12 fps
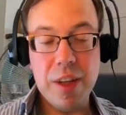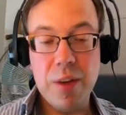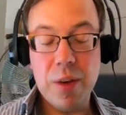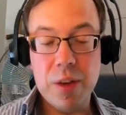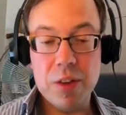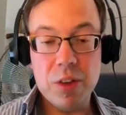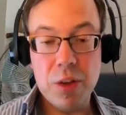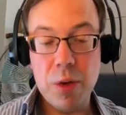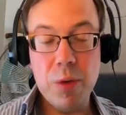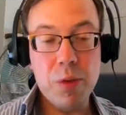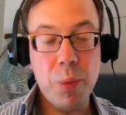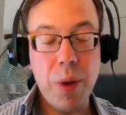You can
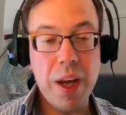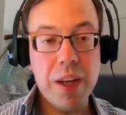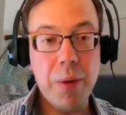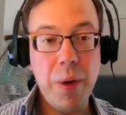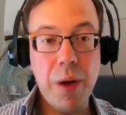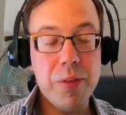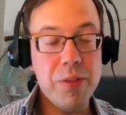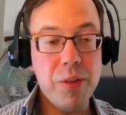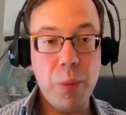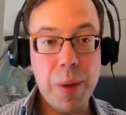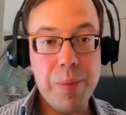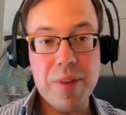choose where you host
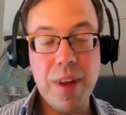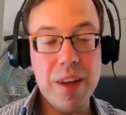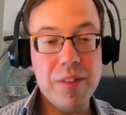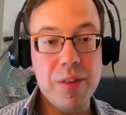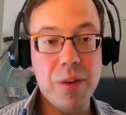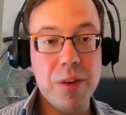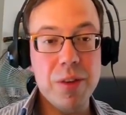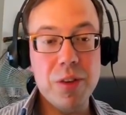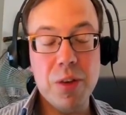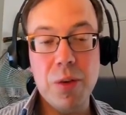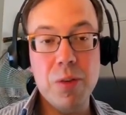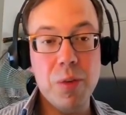your websites. You can
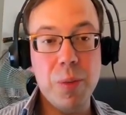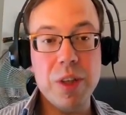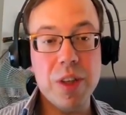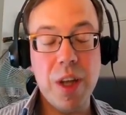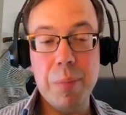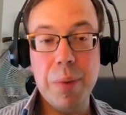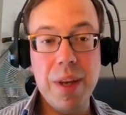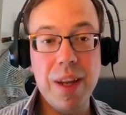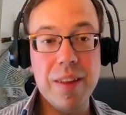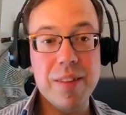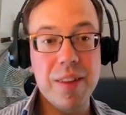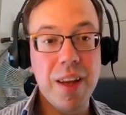choose which
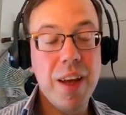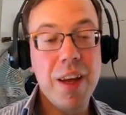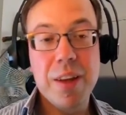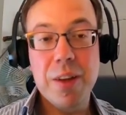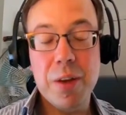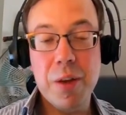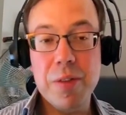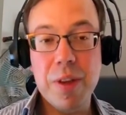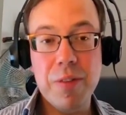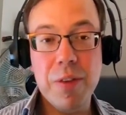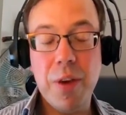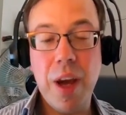companies you're
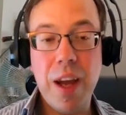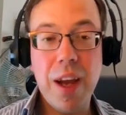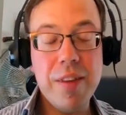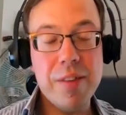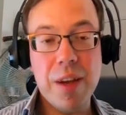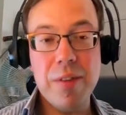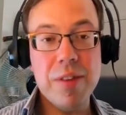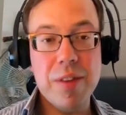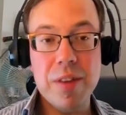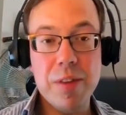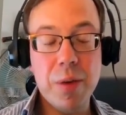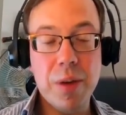using for your AI
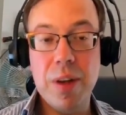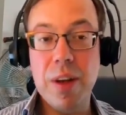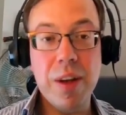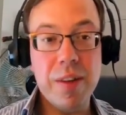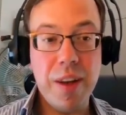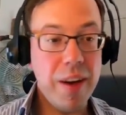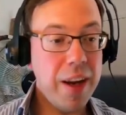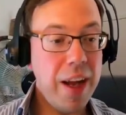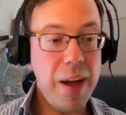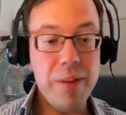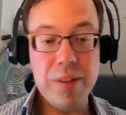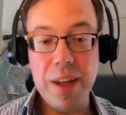services. You can look at their
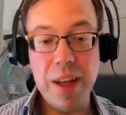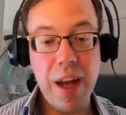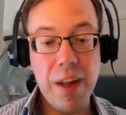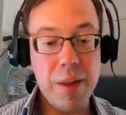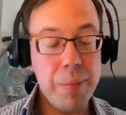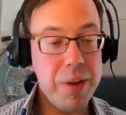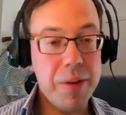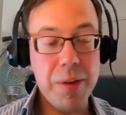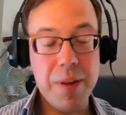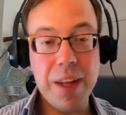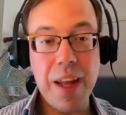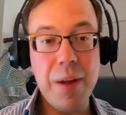accounting, how they've been doing
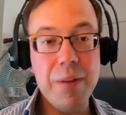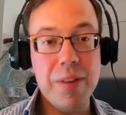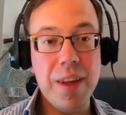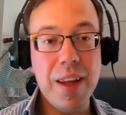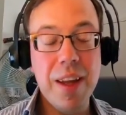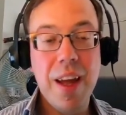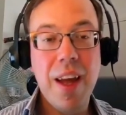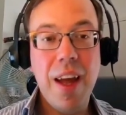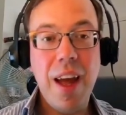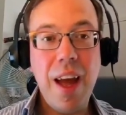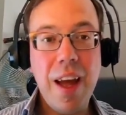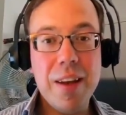the accounting,
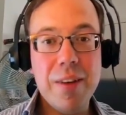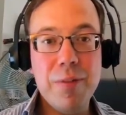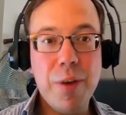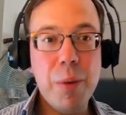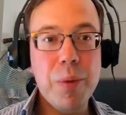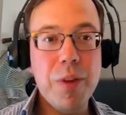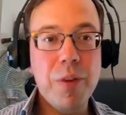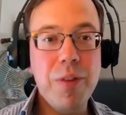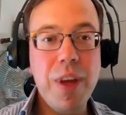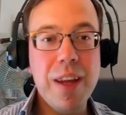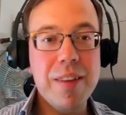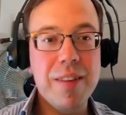and vote with your
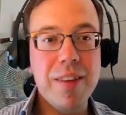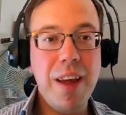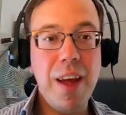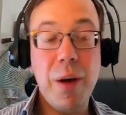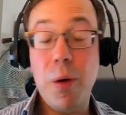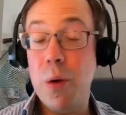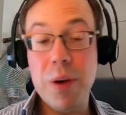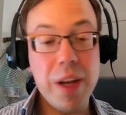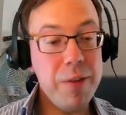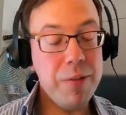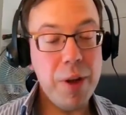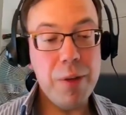feet, or get
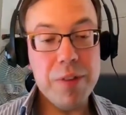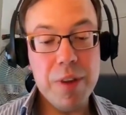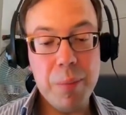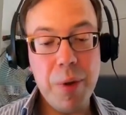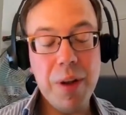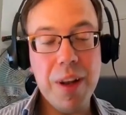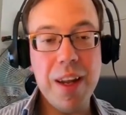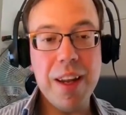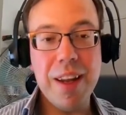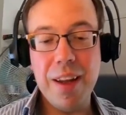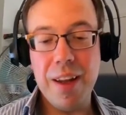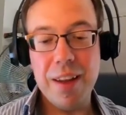involved in the
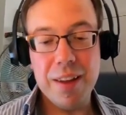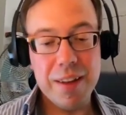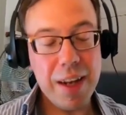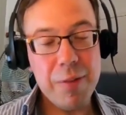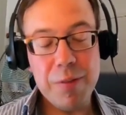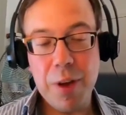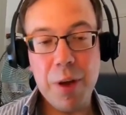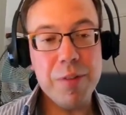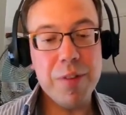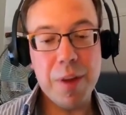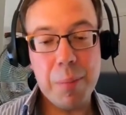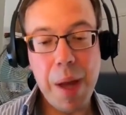modeling, get
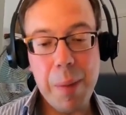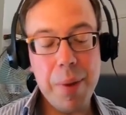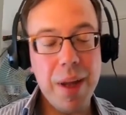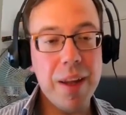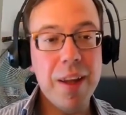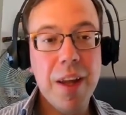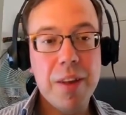involved in the mapping.